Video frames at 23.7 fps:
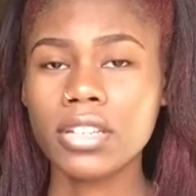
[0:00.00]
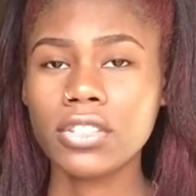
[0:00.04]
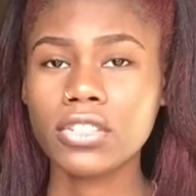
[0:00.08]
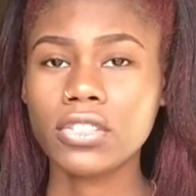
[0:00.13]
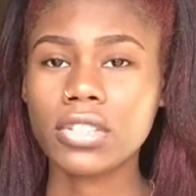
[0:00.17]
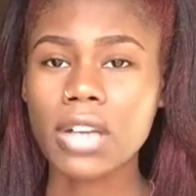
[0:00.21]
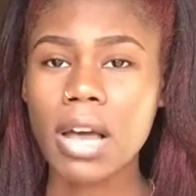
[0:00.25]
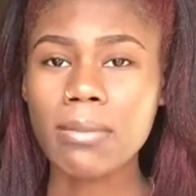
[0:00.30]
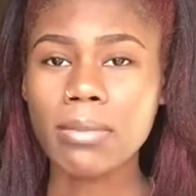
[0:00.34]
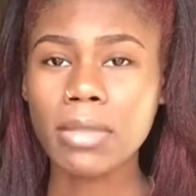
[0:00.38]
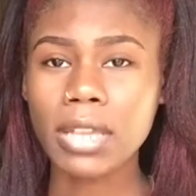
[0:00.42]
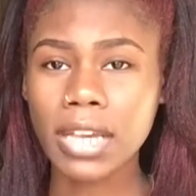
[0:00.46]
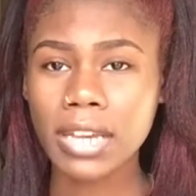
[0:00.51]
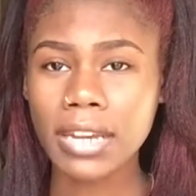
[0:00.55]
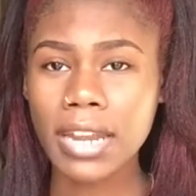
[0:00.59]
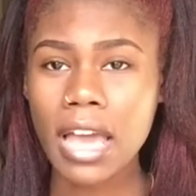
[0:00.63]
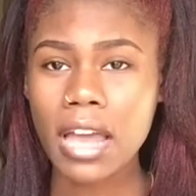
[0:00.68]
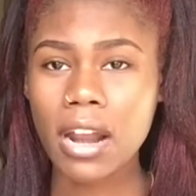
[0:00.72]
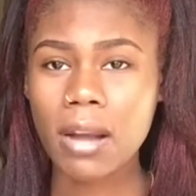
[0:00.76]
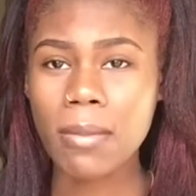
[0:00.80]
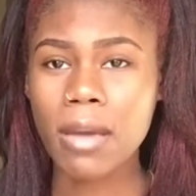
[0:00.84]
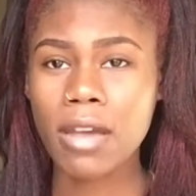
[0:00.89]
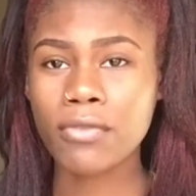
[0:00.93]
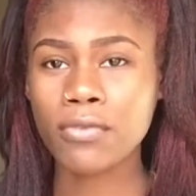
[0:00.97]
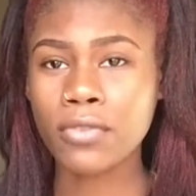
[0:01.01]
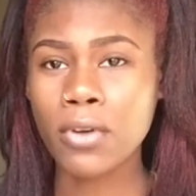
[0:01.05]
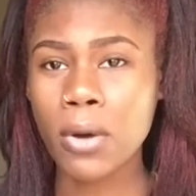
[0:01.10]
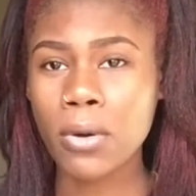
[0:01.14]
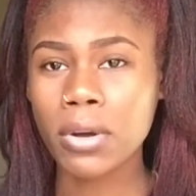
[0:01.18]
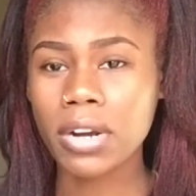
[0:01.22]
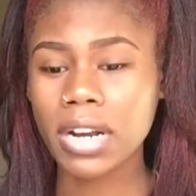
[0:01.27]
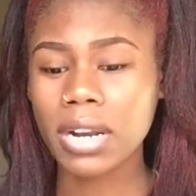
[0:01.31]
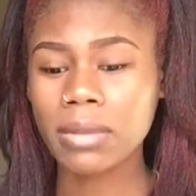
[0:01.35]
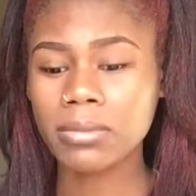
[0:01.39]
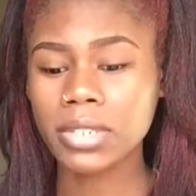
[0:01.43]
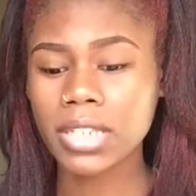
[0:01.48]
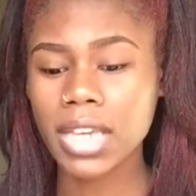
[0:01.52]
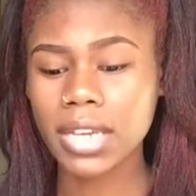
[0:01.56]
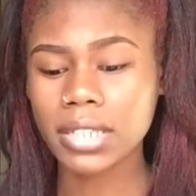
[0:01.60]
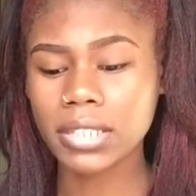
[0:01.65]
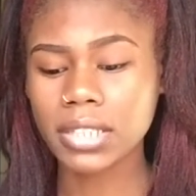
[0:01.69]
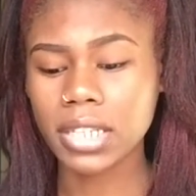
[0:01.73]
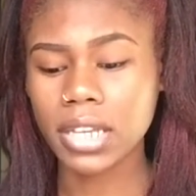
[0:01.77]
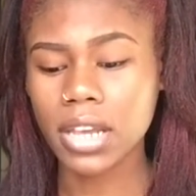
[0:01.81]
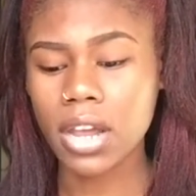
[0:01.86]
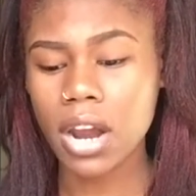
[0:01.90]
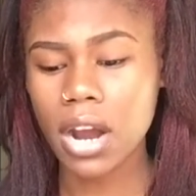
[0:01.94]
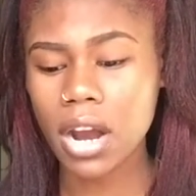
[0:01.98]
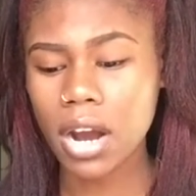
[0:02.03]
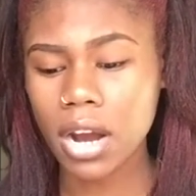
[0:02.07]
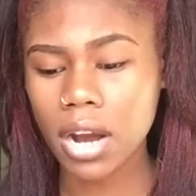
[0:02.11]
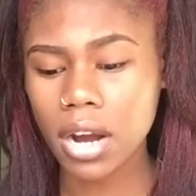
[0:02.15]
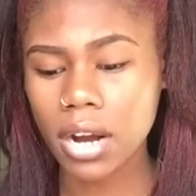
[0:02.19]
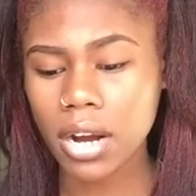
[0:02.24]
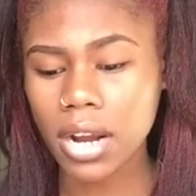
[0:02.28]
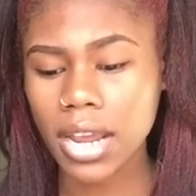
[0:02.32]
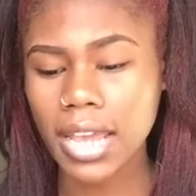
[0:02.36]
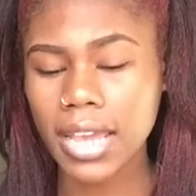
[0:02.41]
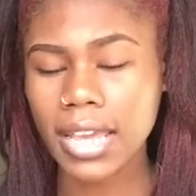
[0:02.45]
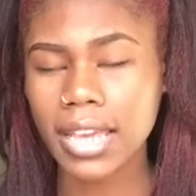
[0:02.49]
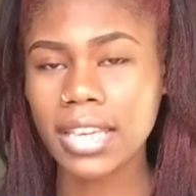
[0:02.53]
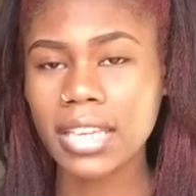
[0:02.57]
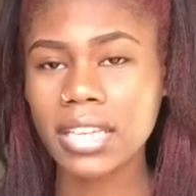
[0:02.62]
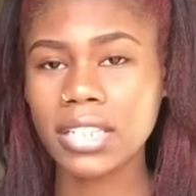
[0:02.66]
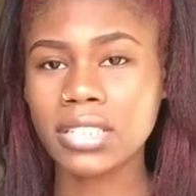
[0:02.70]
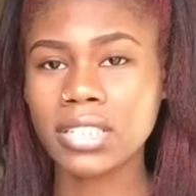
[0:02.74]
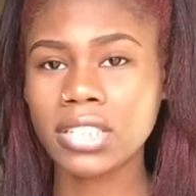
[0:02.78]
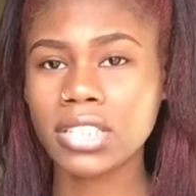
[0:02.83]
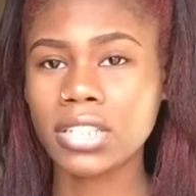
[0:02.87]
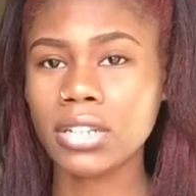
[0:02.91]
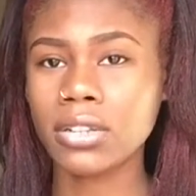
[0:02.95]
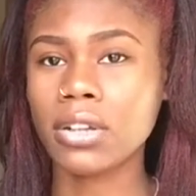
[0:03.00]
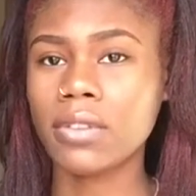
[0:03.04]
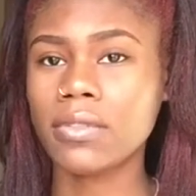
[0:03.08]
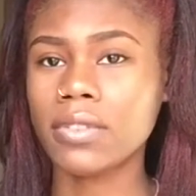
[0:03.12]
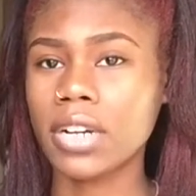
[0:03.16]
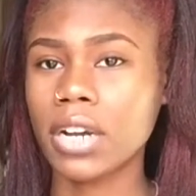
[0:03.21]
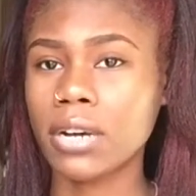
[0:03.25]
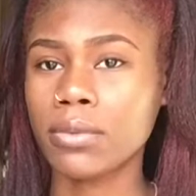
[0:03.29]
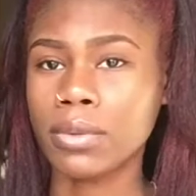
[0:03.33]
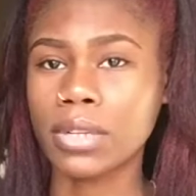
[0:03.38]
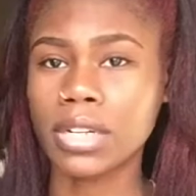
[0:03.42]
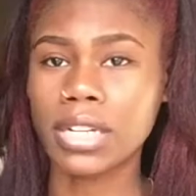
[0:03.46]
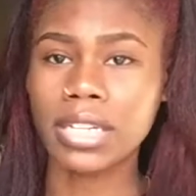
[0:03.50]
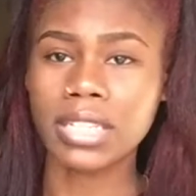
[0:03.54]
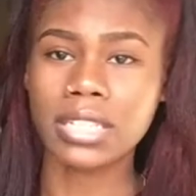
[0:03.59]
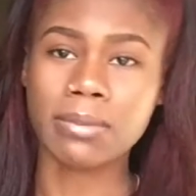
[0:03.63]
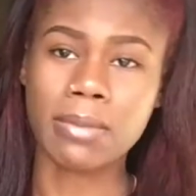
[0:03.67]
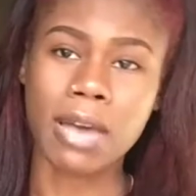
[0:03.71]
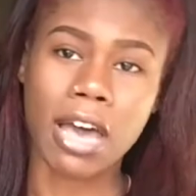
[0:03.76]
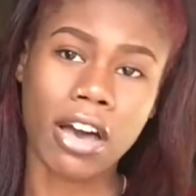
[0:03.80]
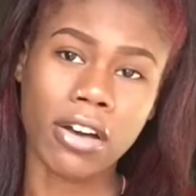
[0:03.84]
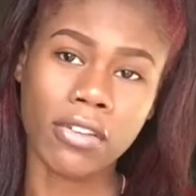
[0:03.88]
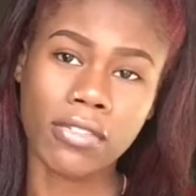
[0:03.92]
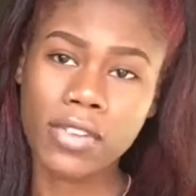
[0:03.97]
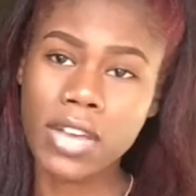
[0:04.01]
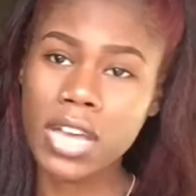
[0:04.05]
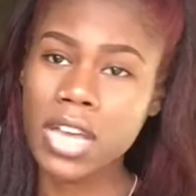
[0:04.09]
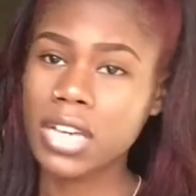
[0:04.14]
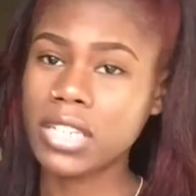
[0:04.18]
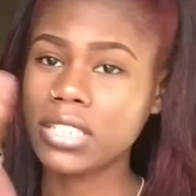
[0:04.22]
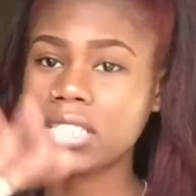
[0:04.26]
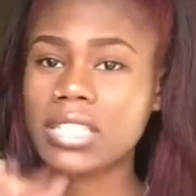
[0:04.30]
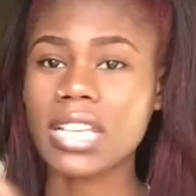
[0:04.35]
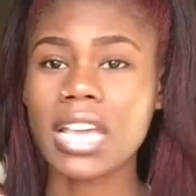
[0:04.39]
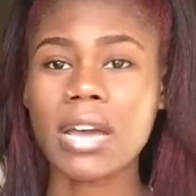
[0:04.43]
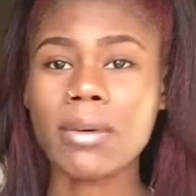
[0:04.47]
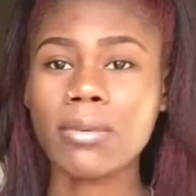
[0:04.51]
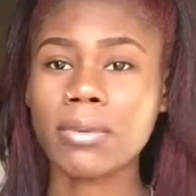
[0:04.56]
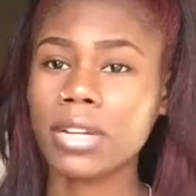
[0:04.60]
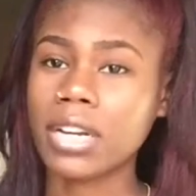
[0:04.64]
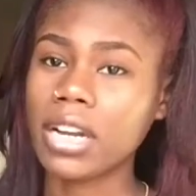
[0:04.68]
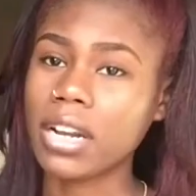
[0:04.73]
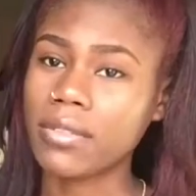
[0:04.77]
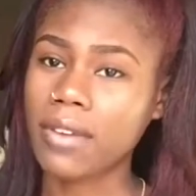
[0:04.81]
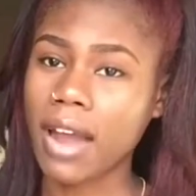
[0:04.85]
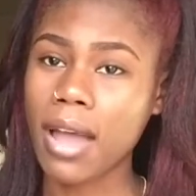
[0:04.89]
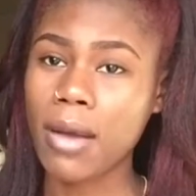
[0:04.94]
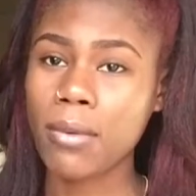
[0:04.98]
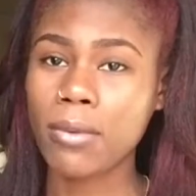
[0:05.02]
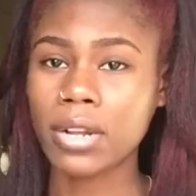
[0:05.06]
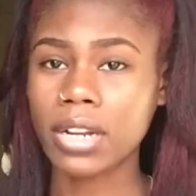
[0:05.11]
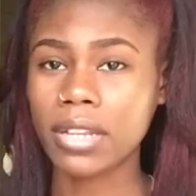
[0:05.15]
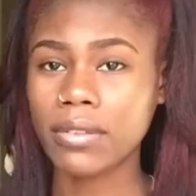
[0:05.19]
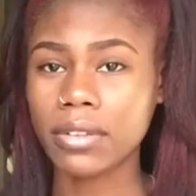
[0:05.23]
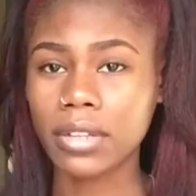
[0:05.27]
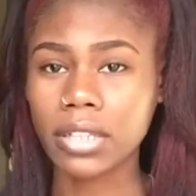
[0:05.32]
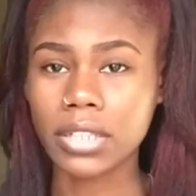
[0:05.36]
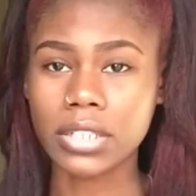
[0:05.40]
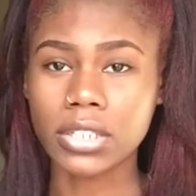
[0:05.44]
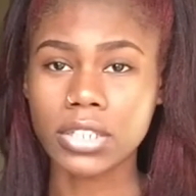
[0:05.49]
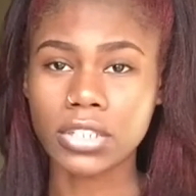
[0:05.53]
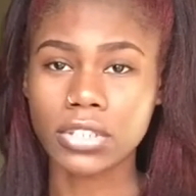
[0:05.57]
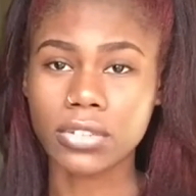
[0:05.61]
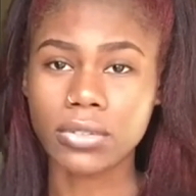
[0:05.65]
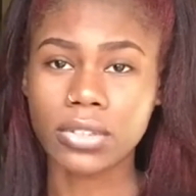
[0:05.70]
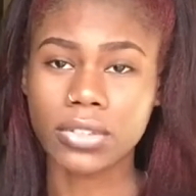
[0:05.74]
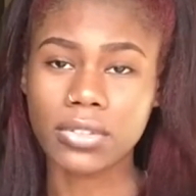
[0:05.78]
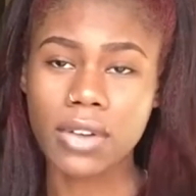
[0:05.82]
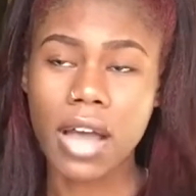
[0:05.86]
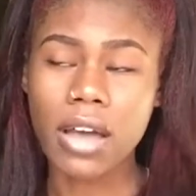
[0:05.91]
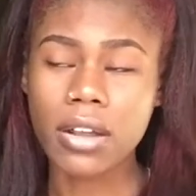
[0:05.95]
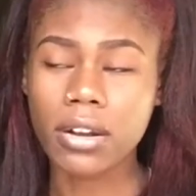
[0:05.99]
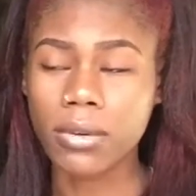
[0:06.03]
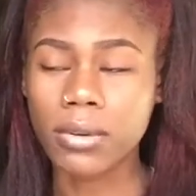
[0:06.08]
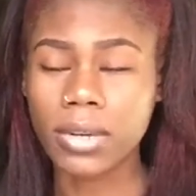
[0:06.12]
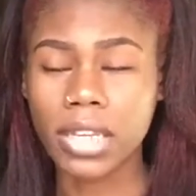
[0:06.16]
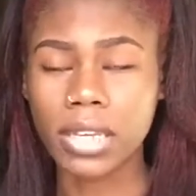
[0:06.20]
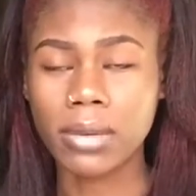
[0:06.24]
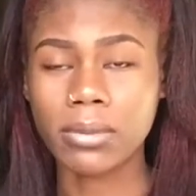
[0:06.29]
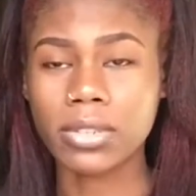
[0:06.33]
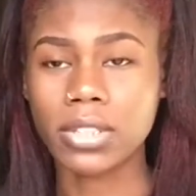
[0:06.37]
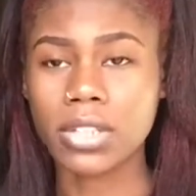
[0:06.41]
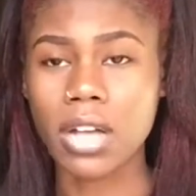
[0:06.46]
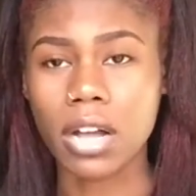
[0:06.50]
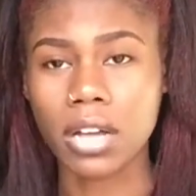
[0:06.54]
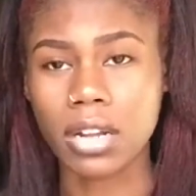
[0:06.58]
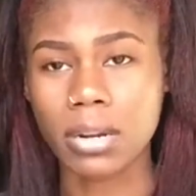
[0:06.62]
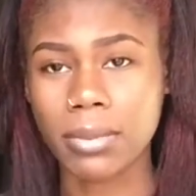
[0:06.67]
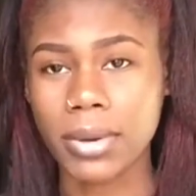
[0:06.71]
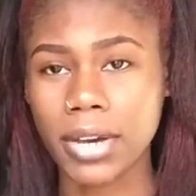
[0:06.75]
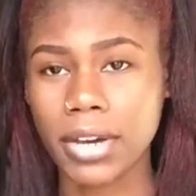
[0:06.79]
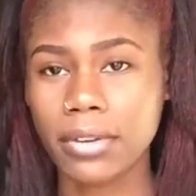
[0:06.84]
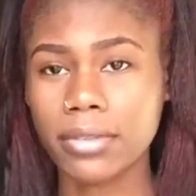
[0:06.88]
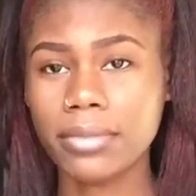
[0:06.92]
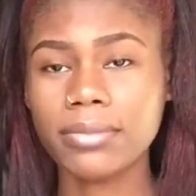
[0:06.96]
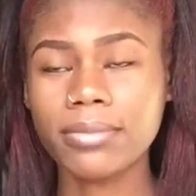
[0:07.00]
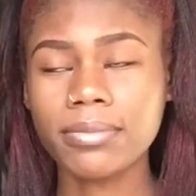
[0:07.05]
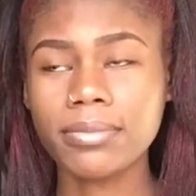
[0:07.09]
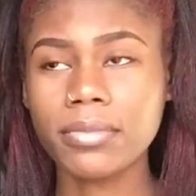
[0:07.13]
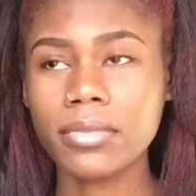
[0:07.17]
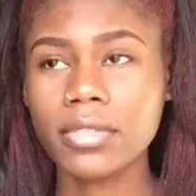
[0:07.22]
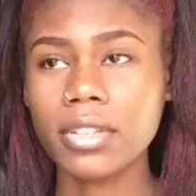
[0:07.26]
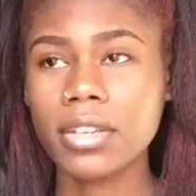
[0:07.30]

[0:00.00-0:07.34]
So I'm looking down on my phone and I'm texting her, and he's still over there running his mouth, saying whatever. I wasn't even listening to it, so I don't know what he was talking about.